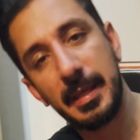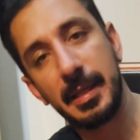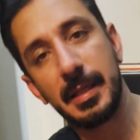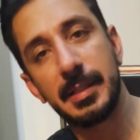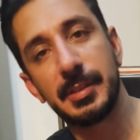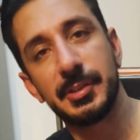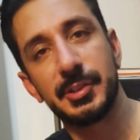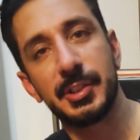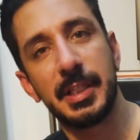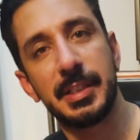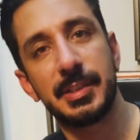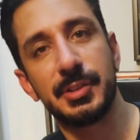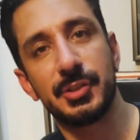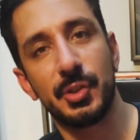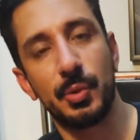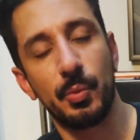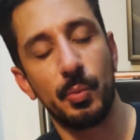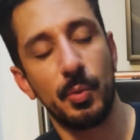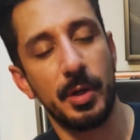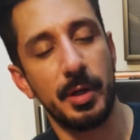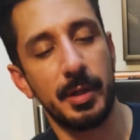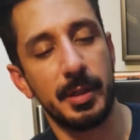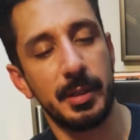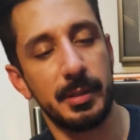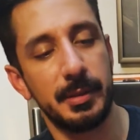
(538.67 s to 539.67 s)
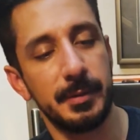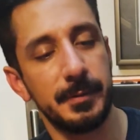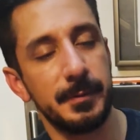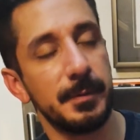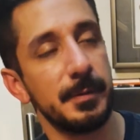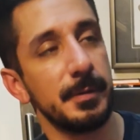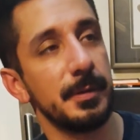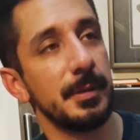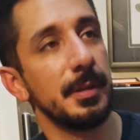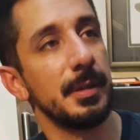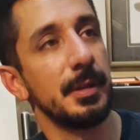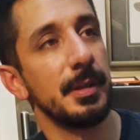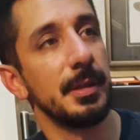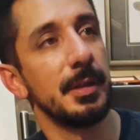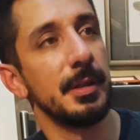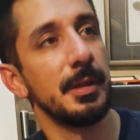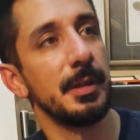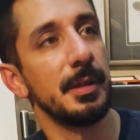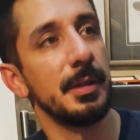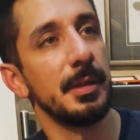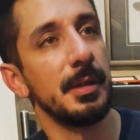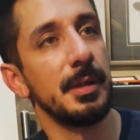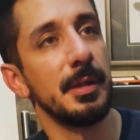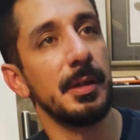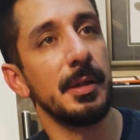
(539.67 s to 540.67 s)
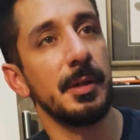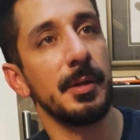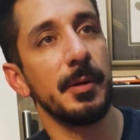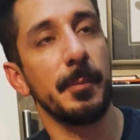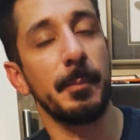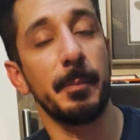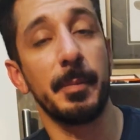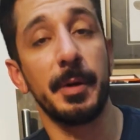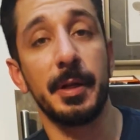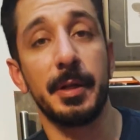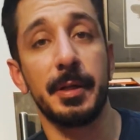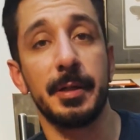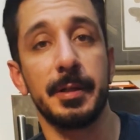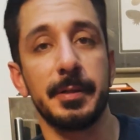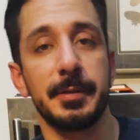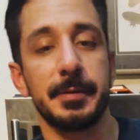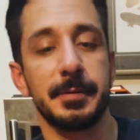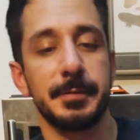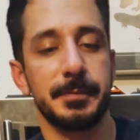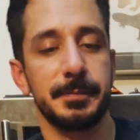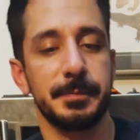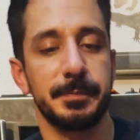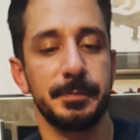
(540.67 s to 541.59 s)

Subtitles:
and change their water. But